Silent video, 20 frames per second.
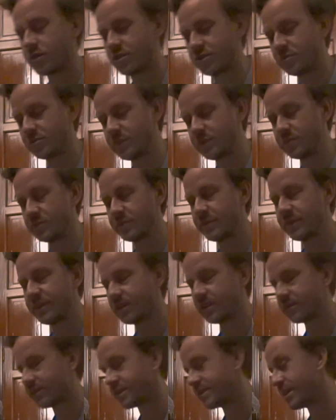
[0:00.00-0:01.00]
2 people depending
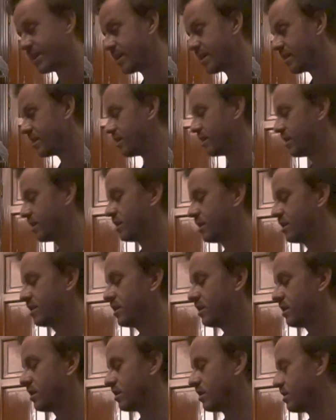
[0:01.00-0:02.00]
on the day.
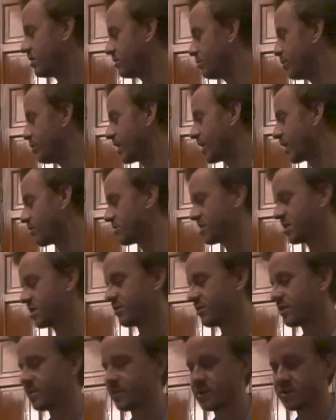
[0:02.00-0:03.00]
But I will stay
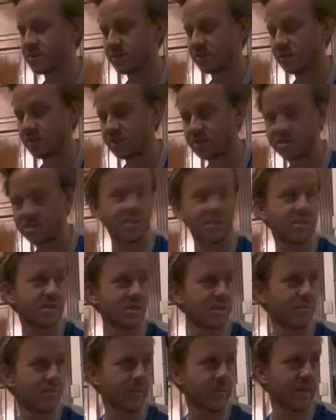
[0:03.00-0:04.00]
with him until at least 6
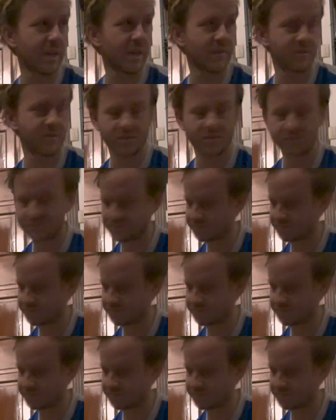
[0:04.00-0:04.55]
and maybe after.